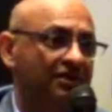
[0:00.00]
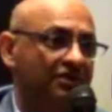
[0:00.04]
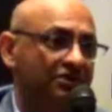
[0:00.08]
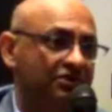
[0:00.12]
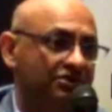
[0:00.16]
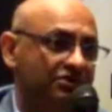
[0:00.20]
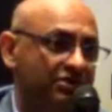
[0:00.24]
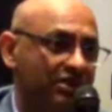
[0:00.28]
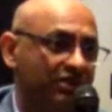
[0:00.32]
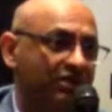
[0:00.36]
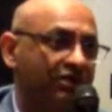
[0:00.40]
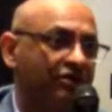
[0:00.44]

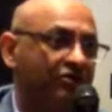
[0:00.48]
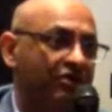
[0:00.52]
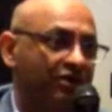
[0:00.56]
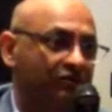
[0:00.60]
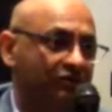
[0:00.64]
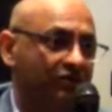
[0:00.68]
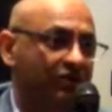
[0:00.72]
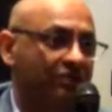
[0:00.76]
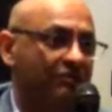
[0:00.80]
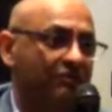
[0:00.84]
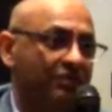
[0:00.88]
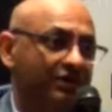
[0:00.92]
generate
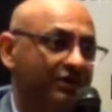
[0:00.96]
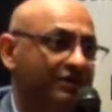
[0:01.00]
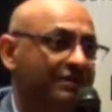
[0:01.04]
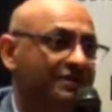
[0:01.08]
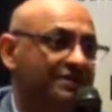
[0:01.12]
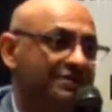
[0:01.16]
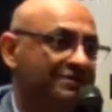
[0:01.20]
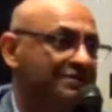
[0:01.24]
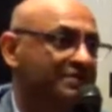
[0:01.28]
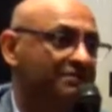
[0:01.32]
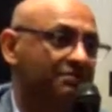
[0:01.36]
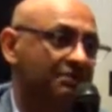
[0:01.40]
revenue and bring the
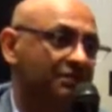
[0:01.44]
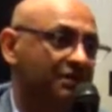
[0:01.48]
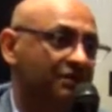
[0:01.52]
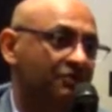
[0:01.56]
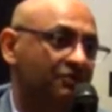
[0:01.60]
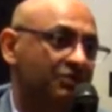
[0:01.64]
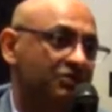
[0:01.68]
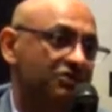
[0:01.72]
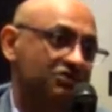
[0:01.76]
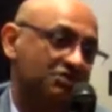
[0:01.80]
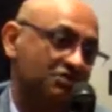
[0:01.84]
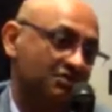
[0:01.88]
discipline,
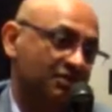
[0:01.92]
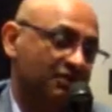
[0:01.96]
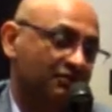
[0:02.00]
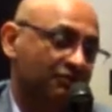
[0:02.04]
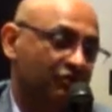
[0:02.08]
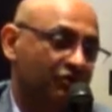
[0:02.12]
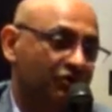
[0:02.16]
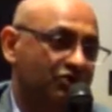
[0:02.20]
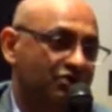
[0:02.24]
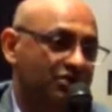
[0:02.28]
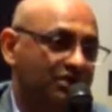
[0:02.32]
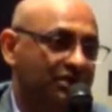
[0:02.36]
which
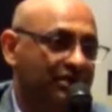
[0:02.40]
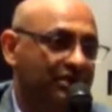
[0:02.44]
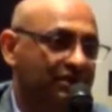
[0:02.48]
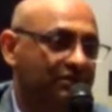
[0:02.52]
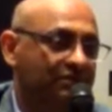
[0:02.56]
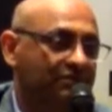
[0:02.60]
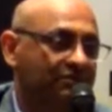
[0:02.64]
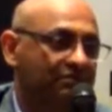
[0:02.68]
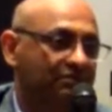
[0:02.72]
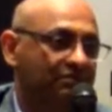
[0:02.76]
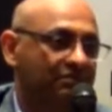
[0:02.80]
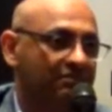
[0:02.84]
unfortunately
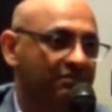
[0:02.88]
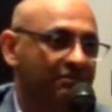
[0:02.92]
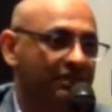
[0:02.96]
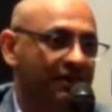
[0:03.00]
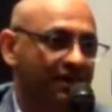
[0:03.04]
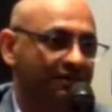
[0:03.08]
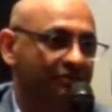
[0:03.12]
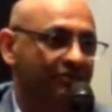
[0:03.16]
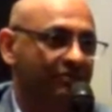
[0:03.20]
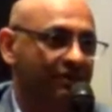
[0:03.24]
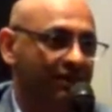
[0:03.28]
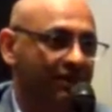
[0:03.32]
they
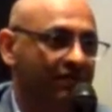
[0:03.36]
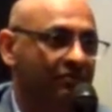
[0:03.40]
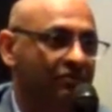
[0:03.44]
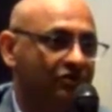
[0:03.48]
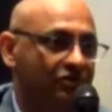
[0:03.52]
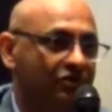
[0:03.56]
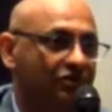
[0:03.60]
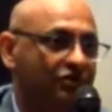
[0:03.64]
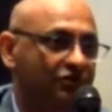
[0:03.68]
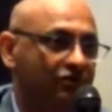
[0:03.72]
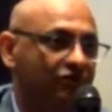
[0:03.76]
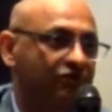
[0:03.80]
haven't been able to
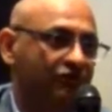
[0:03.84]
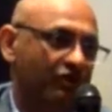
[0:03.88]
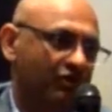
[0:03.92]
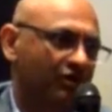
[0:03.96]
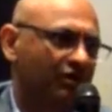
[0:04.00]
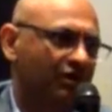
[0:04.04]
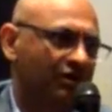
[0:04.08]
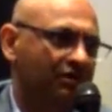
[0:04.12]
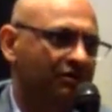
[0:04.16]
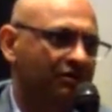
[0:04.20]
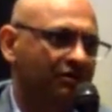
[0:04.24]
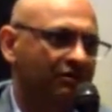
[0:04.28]
do for
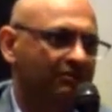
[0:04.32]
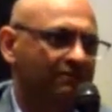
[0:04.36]
all